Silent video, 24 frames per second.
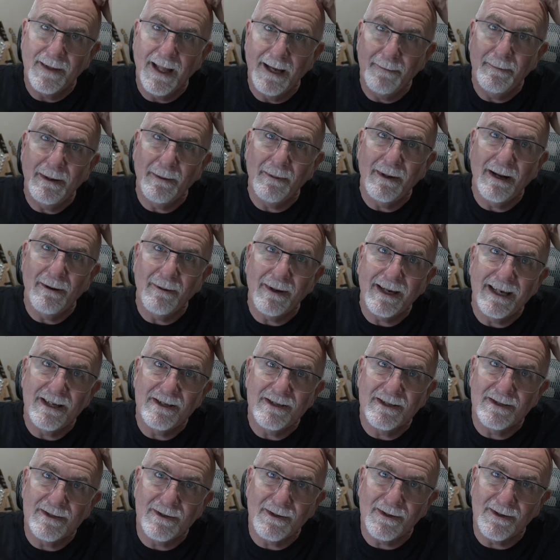And people know what
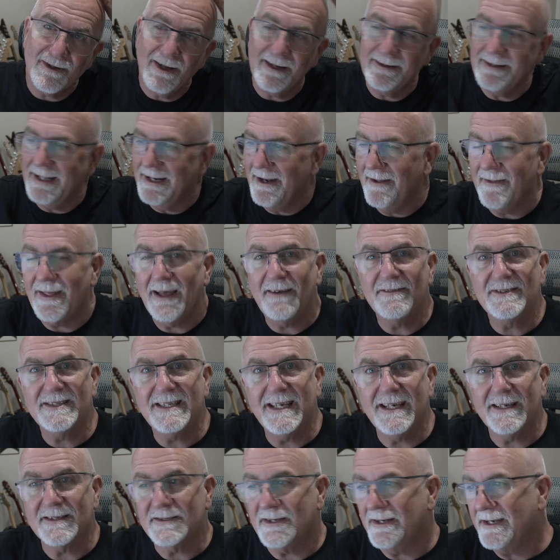kitchens look like. They know they have
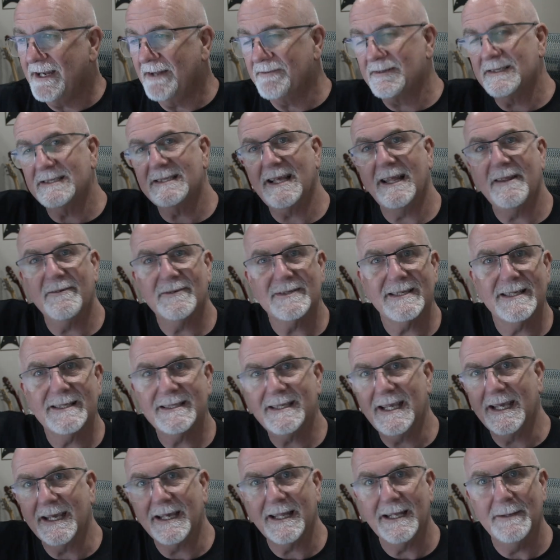sinks. I didn't have to say there was a
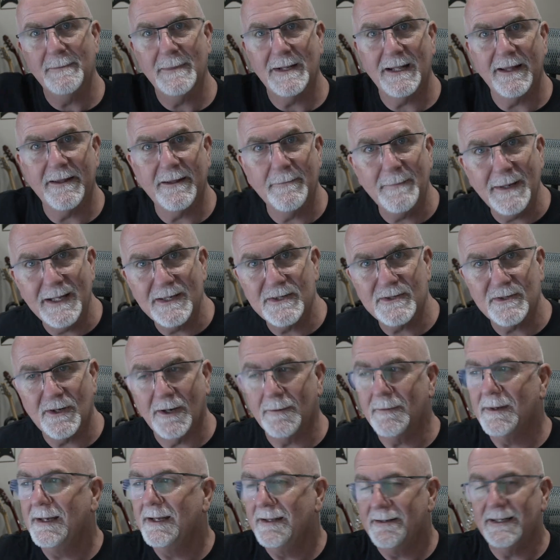sink in the middle of the bench
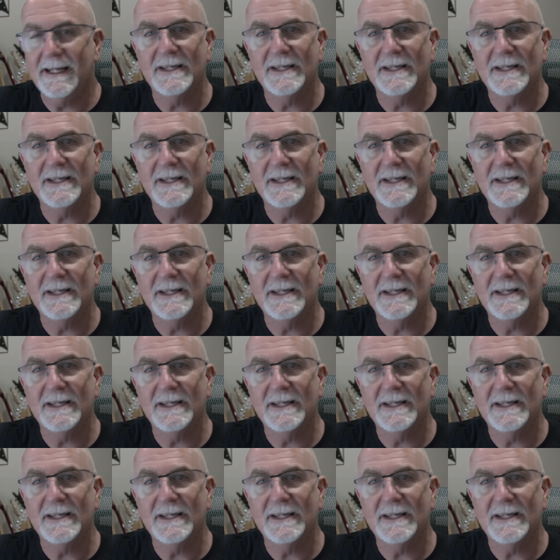top.